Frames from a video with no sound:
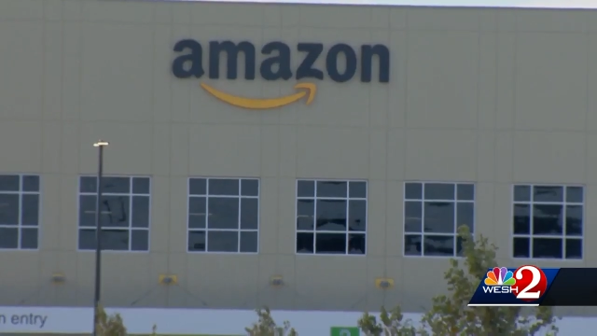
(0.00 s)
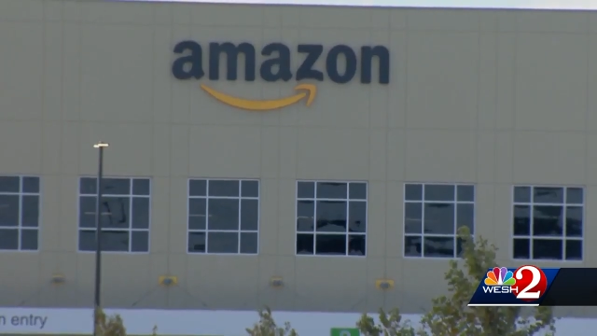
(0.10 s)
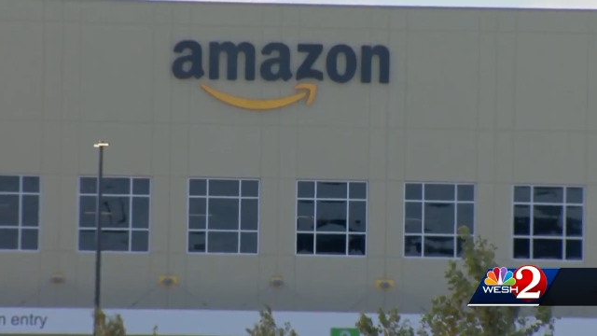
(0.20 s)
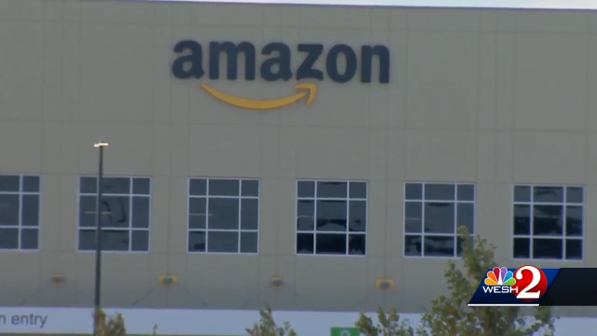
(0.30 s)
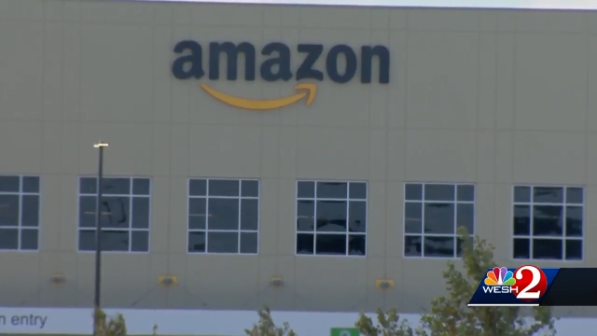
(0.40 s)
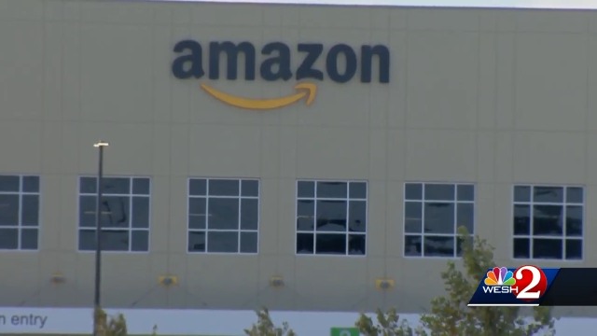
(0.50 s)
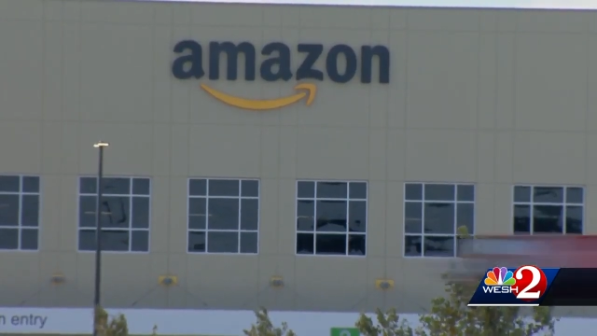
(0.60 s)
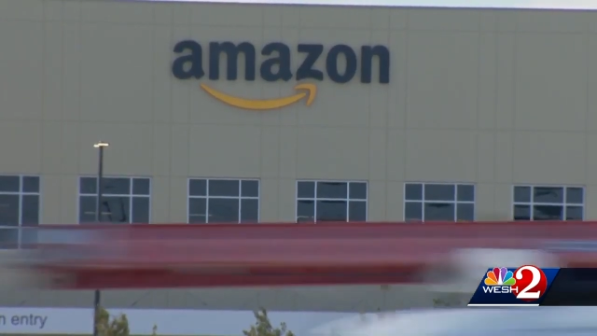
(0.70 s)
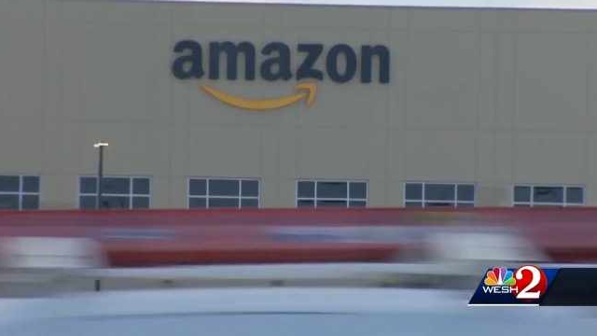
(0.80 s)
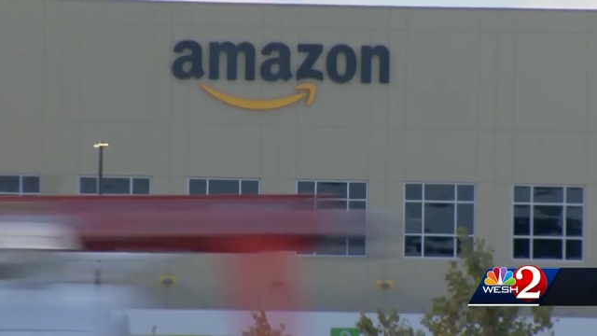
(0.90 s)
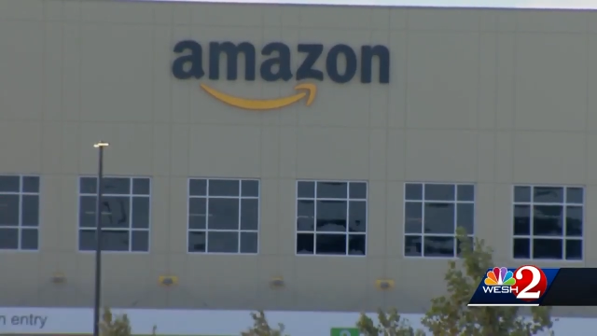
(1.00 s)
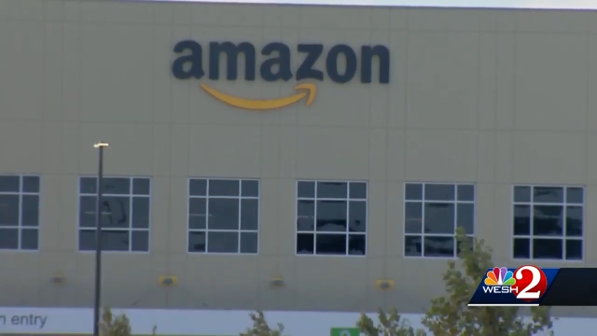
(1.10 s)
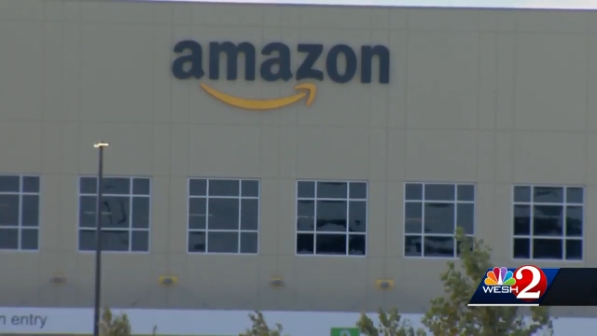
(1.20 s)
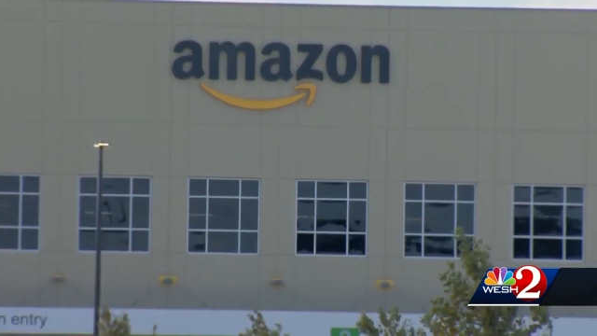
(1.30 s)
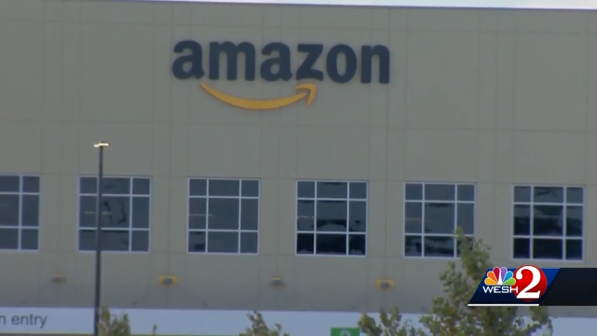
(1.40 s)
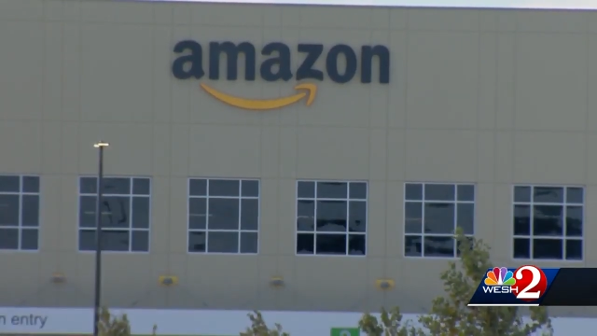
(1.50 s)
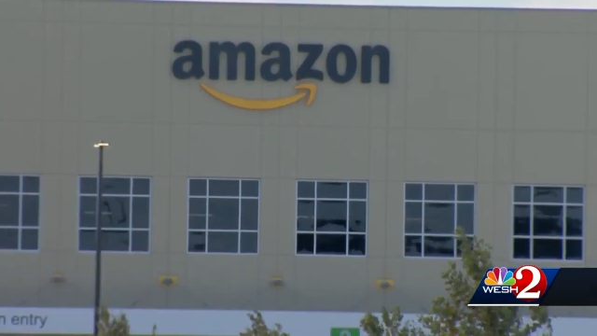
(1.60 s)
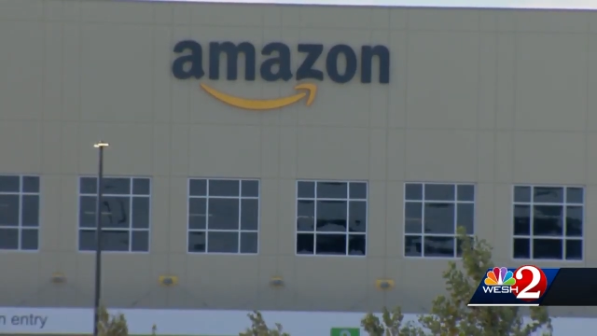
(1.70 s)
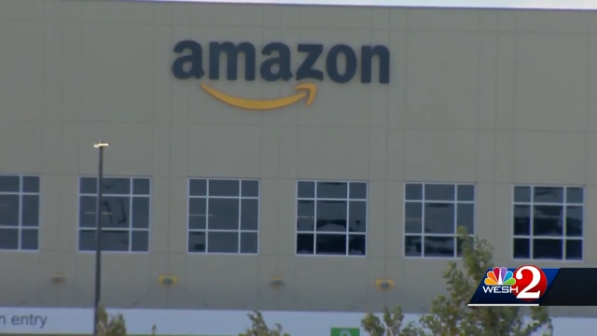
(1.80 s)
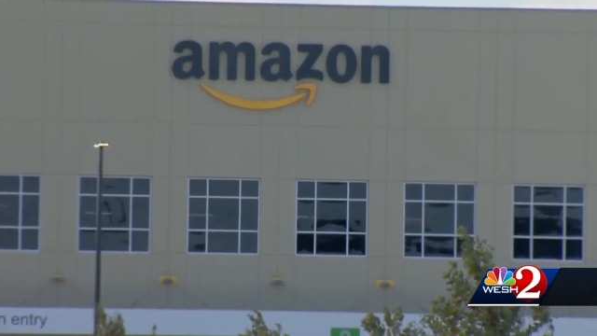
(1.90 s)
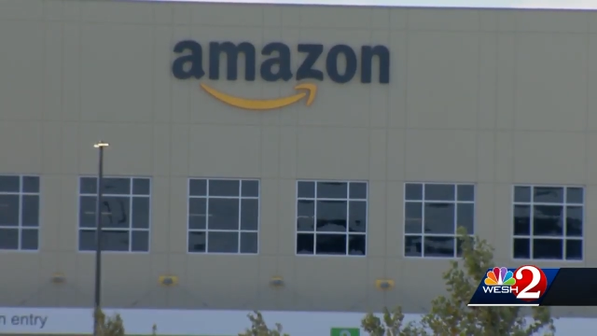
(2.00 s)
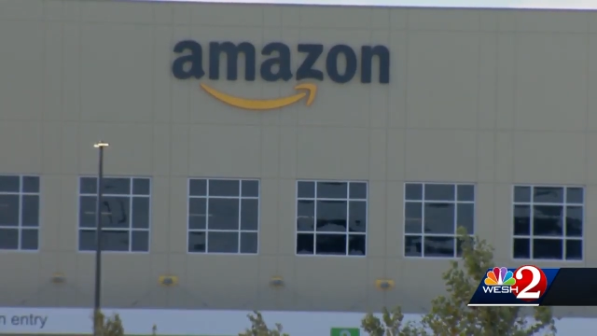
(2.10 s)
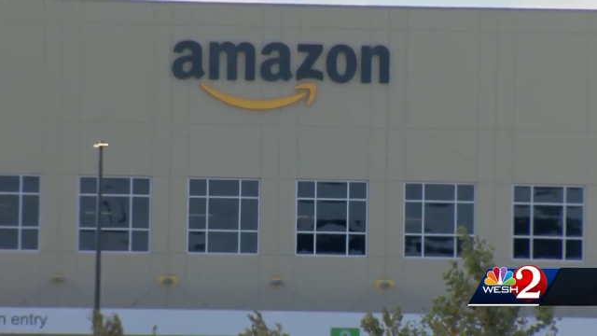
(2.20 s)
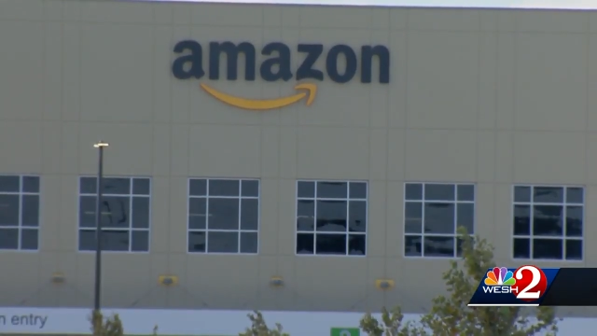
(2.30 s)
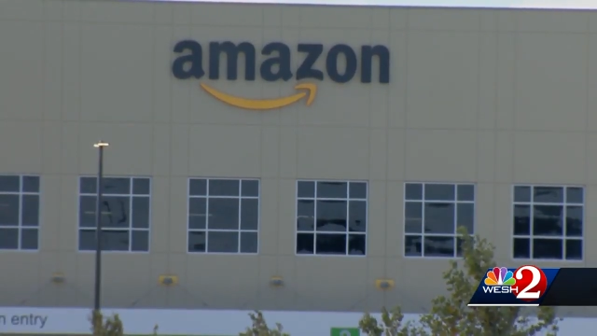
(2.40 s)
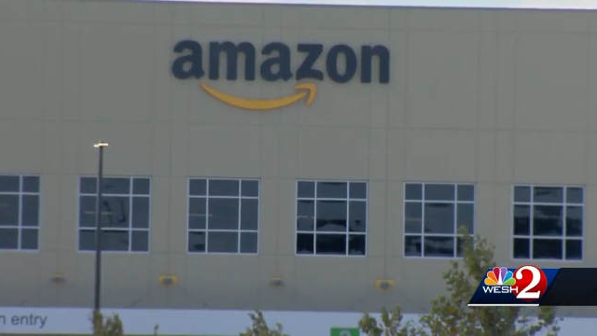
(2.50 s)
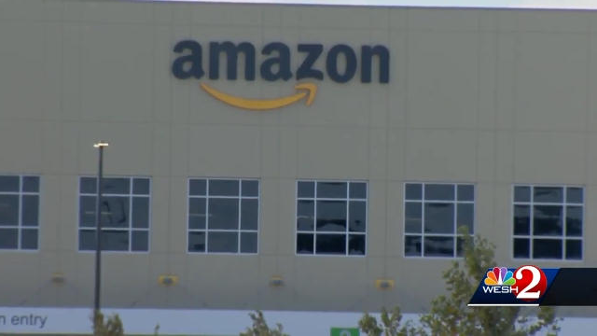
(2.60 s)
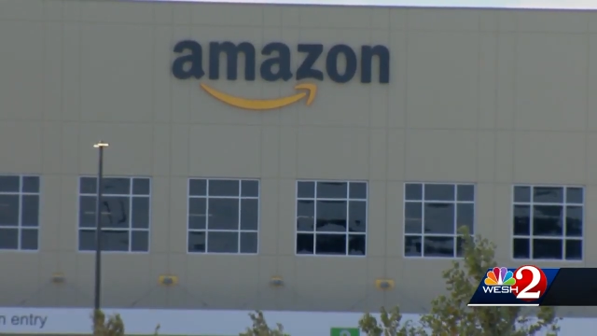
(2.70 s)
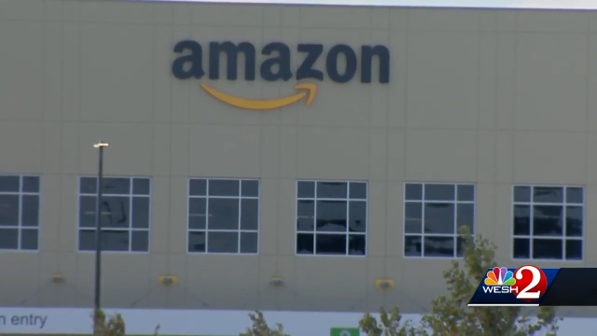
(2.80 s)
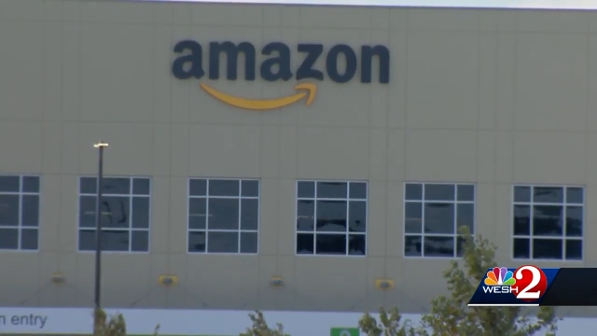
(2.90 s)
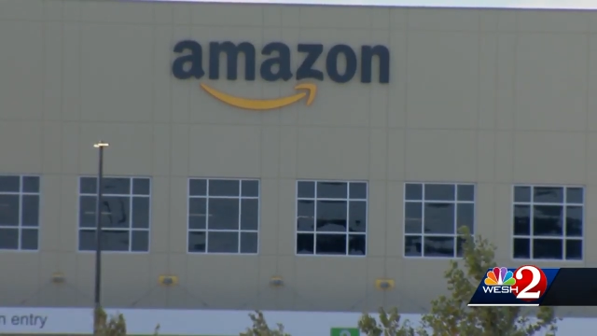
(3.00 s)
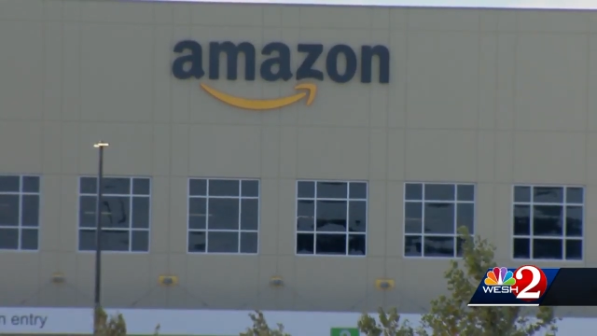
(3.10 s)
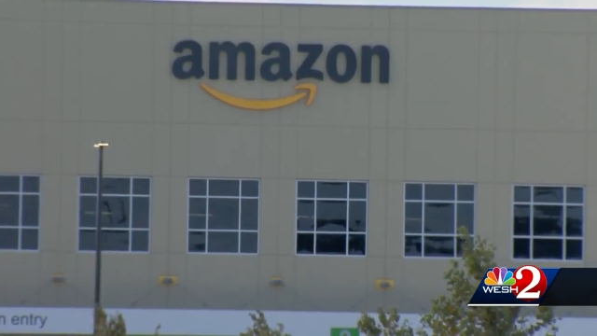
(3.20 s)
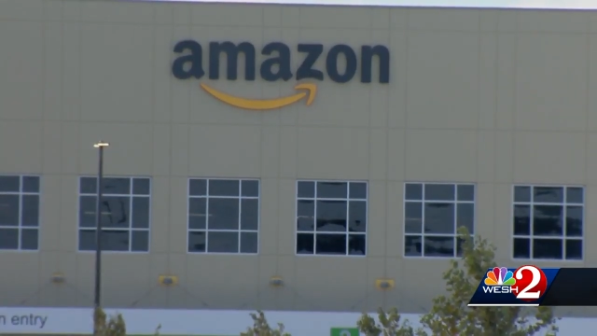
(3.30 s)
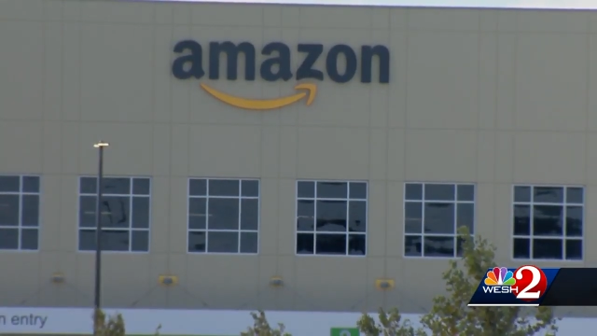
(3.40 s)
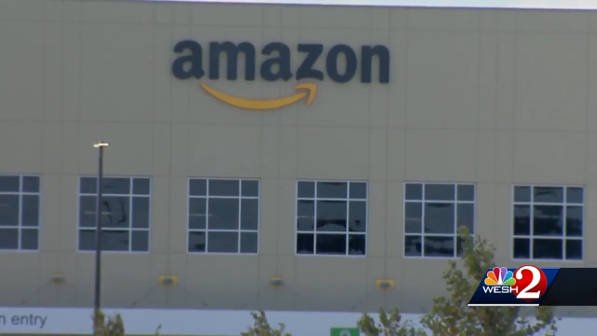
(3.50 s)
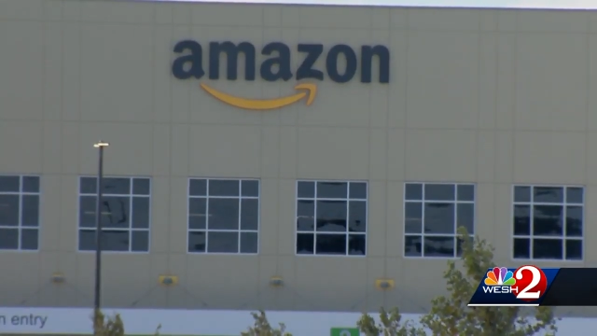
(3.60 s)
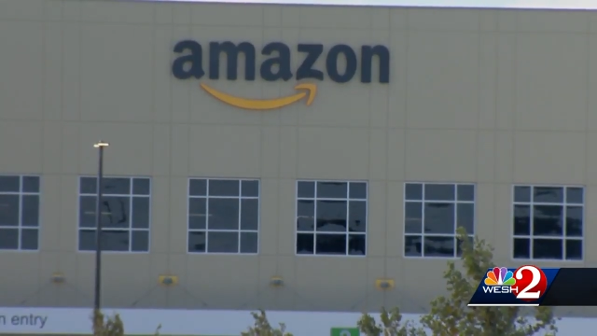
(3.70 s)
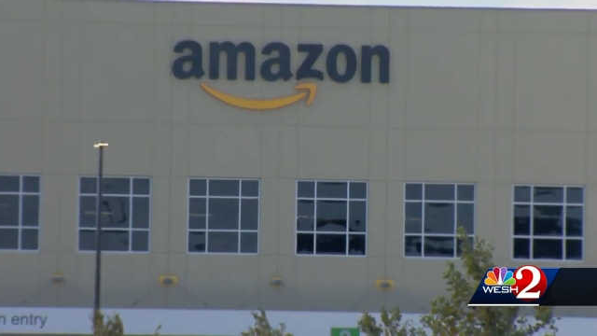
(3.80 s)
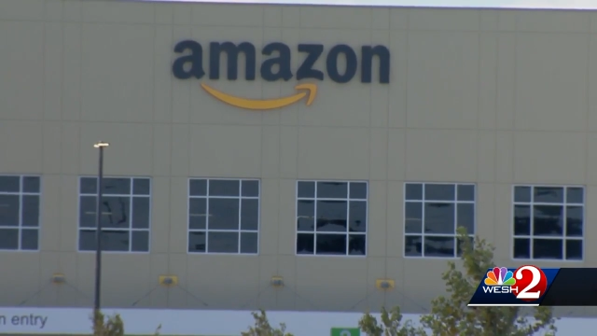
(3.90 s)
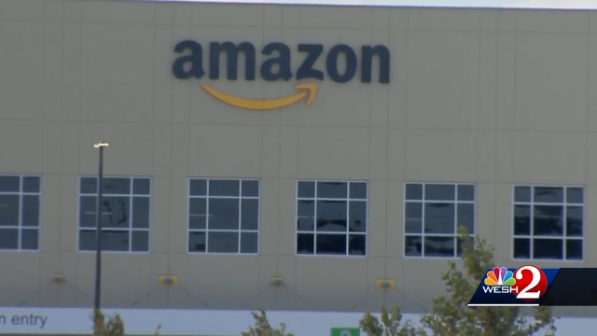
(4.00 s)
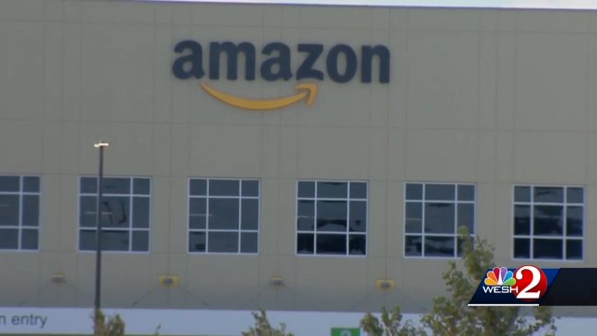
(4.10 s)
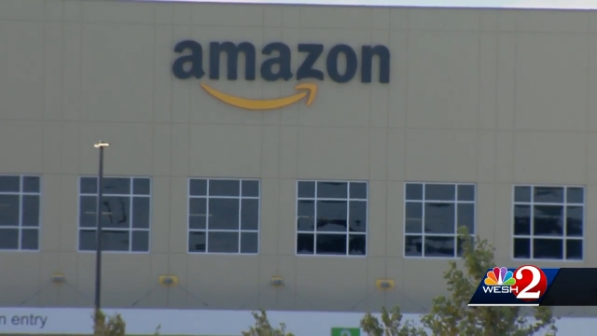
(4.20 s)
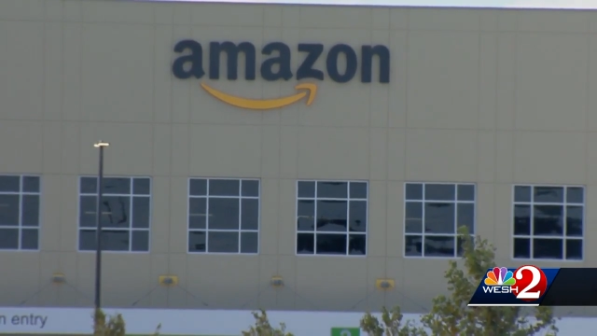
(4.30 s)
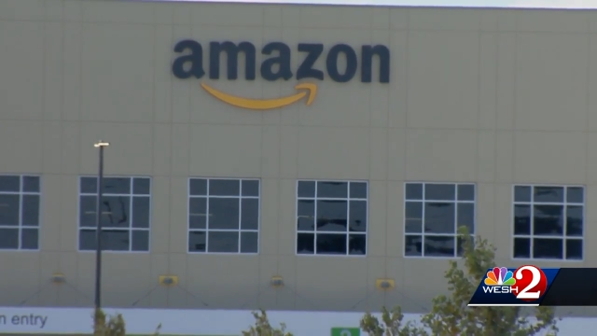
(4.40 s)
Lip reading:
No face is visible, so there are no lips to read.